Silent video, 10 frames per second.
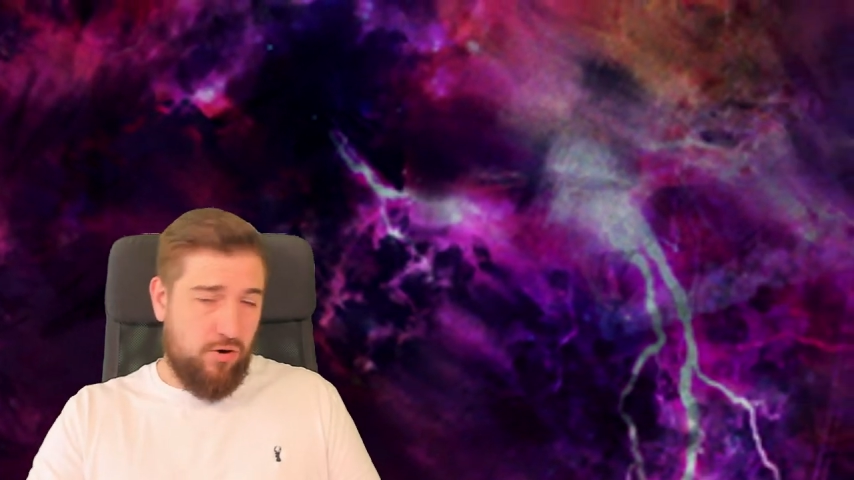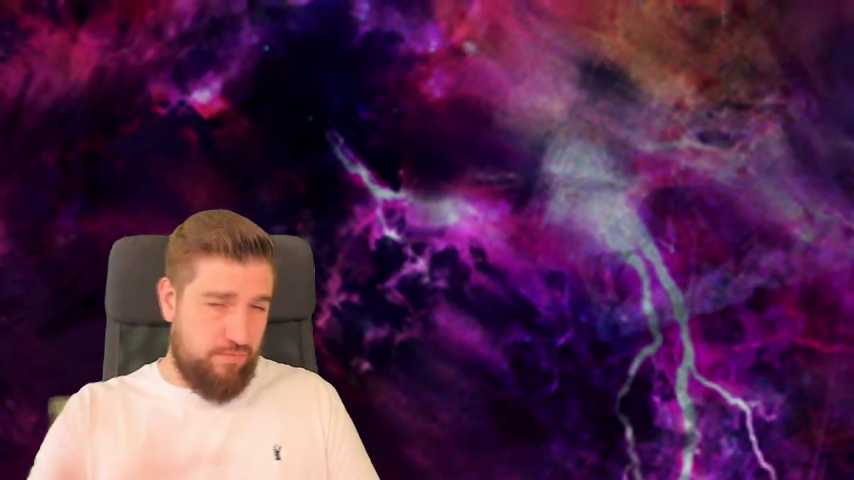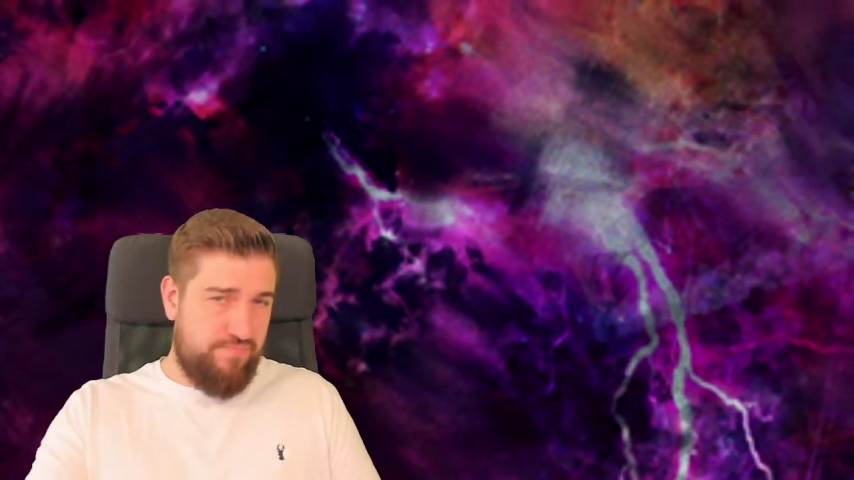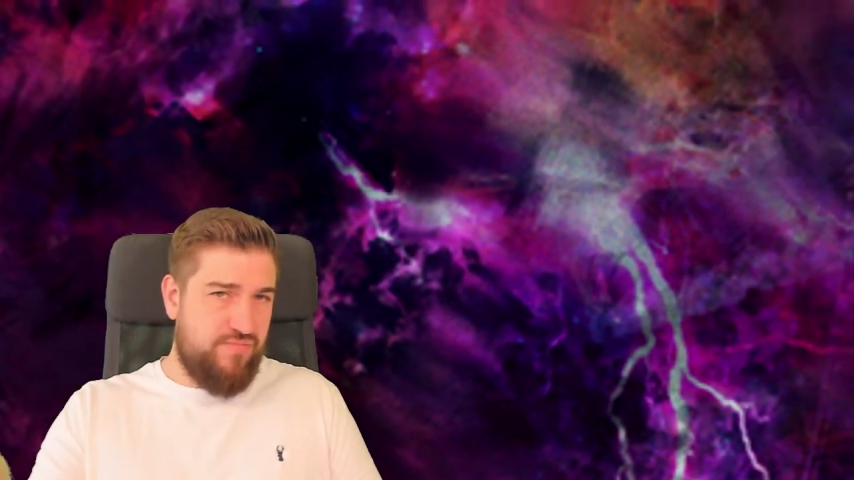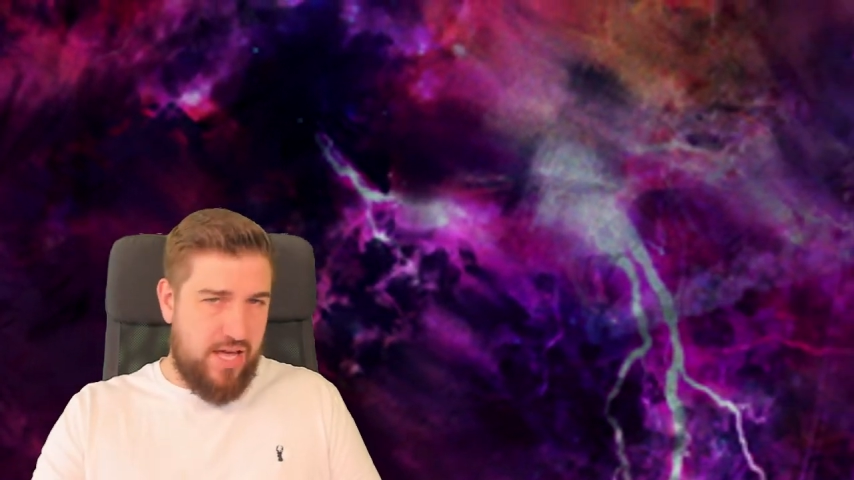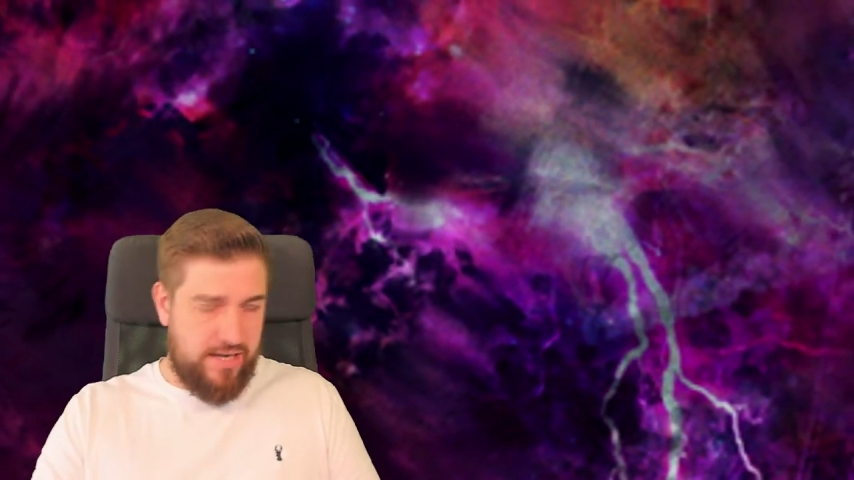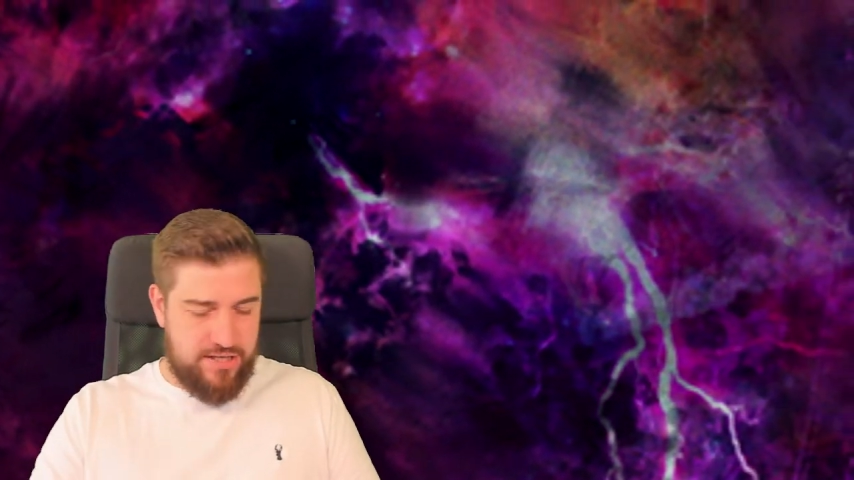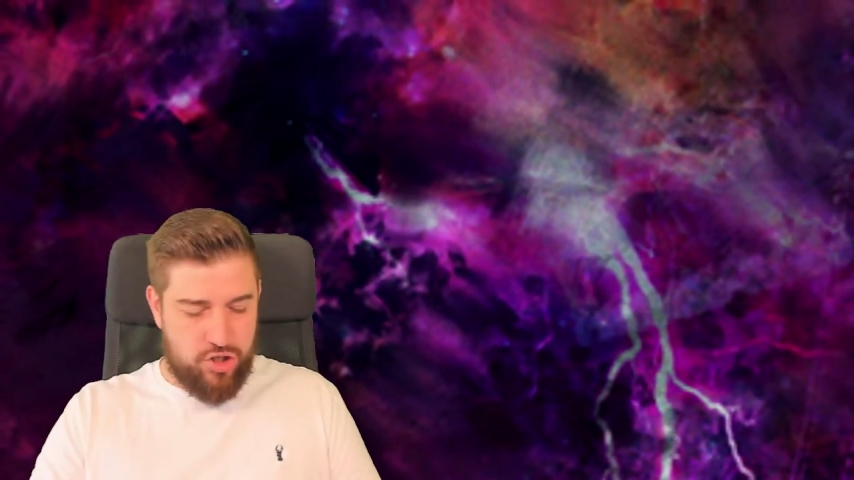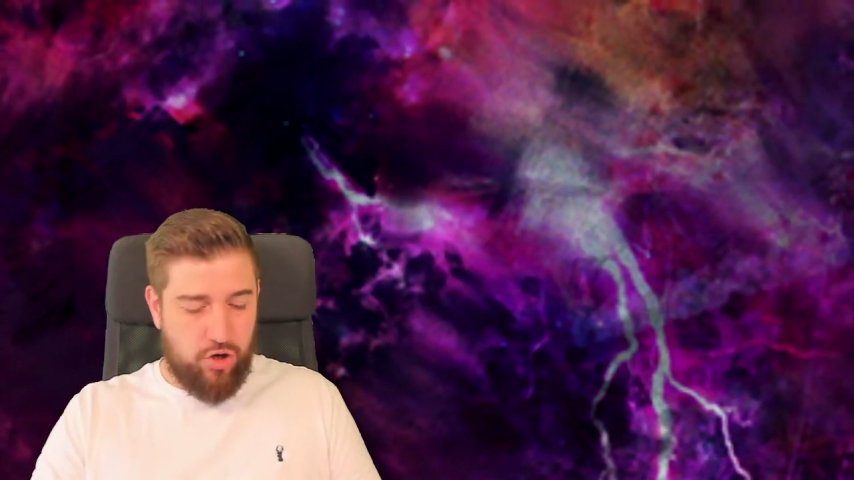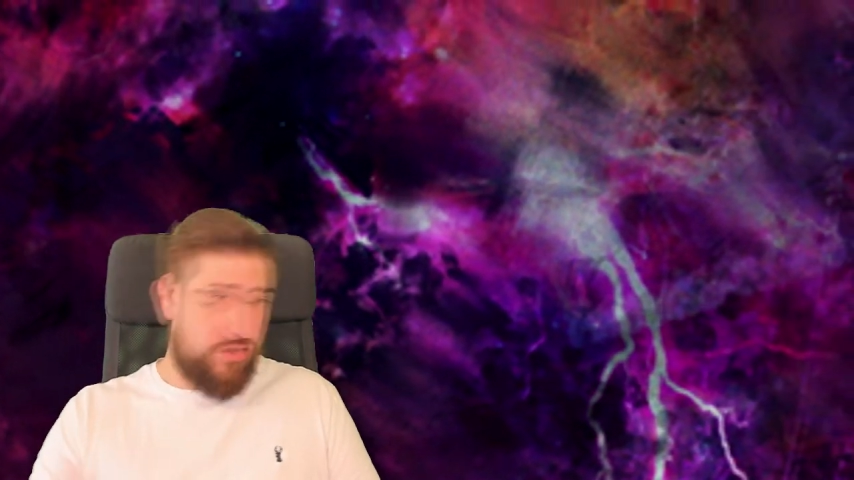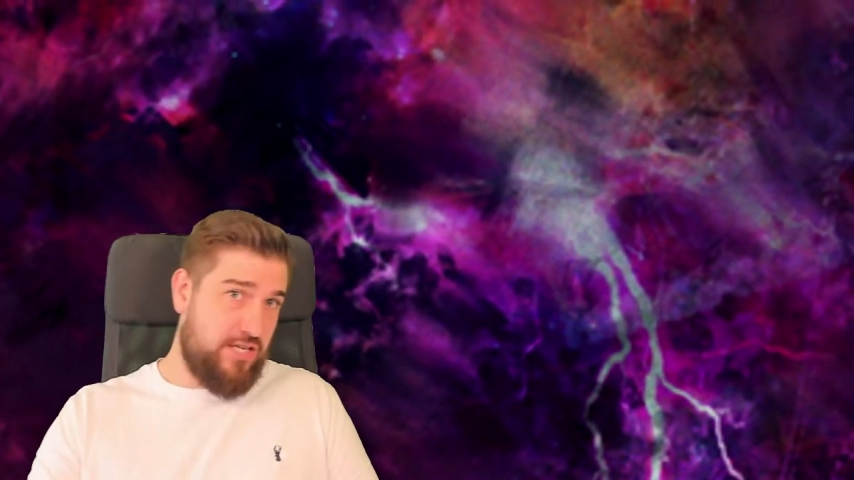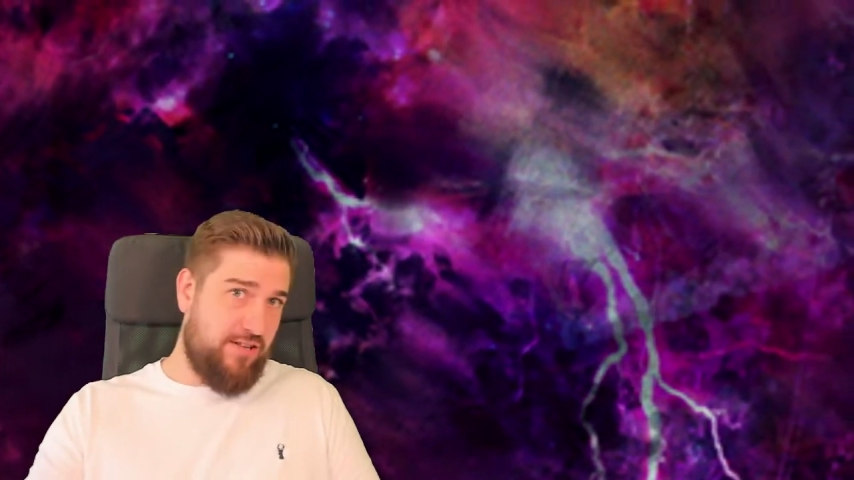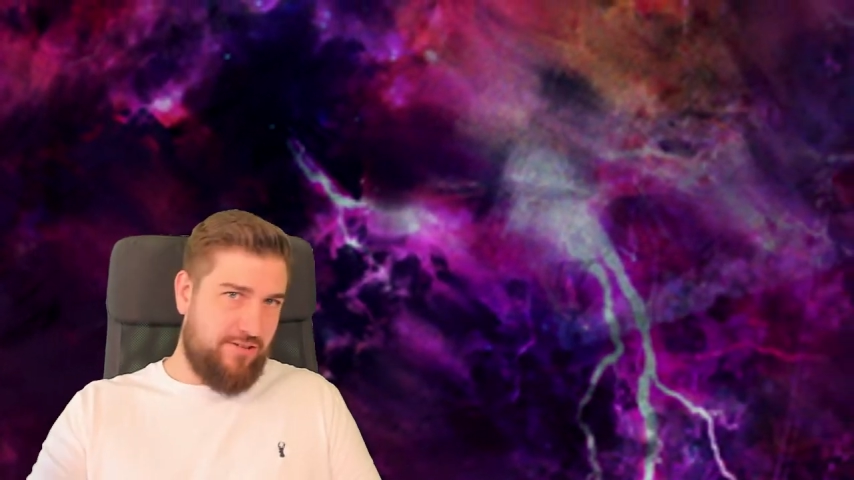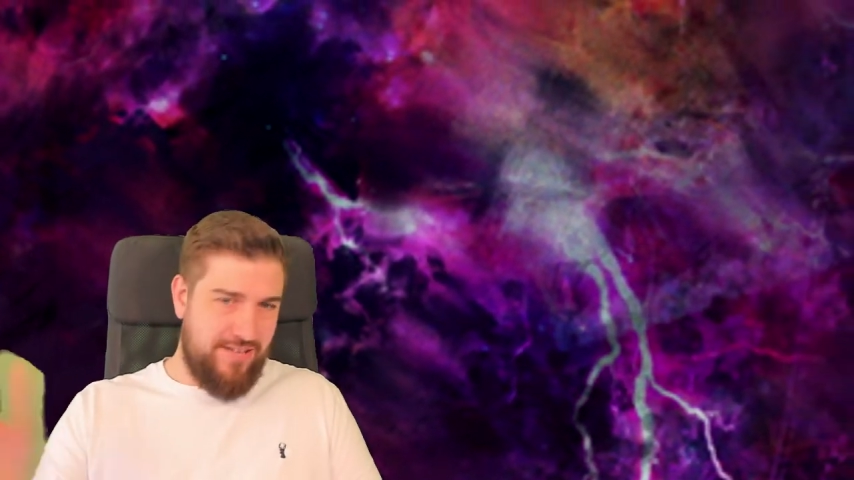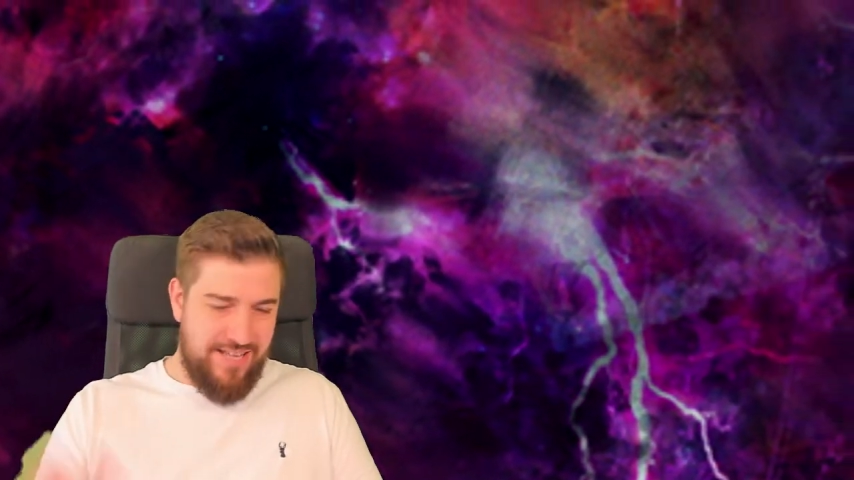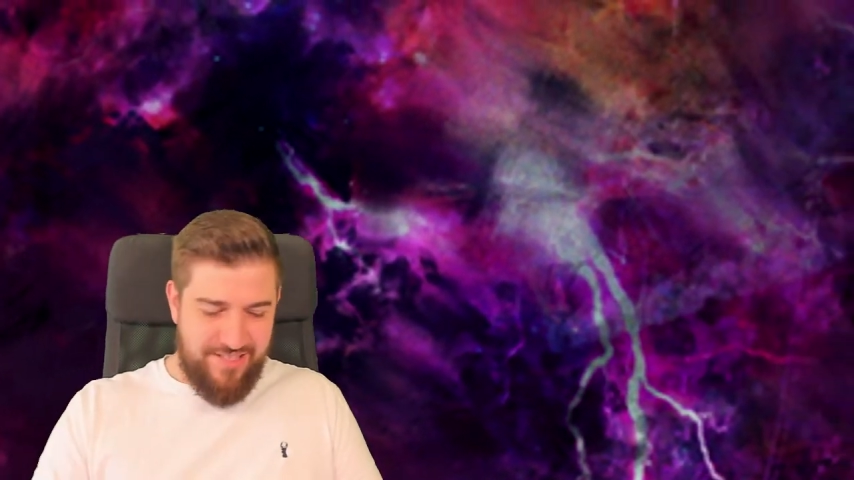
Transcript: or at least not until